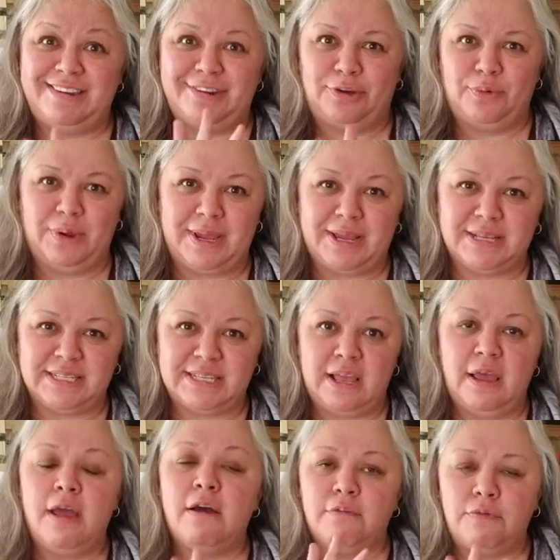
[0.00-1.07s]
degrees.
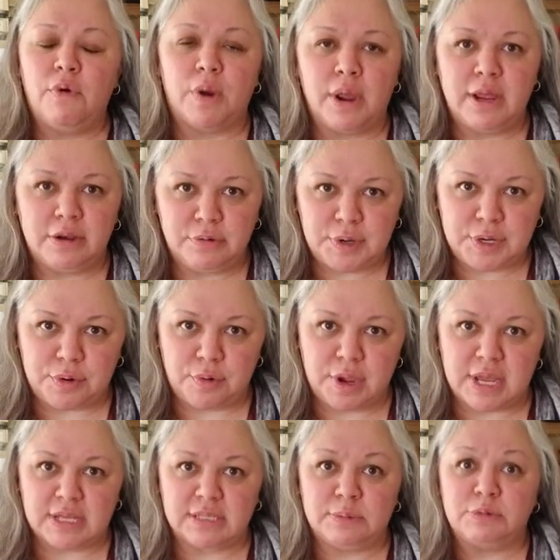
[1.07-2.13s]
400
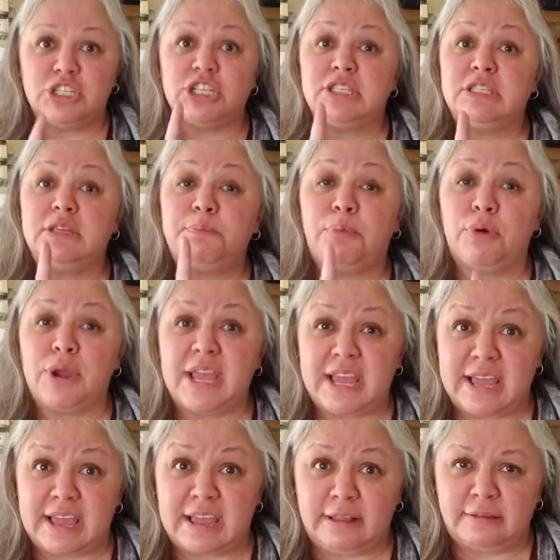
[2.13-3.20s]
degrees, just to
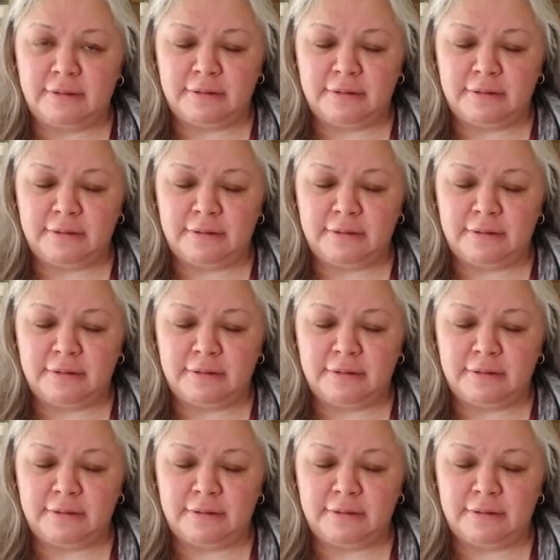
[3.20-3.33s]
preheat.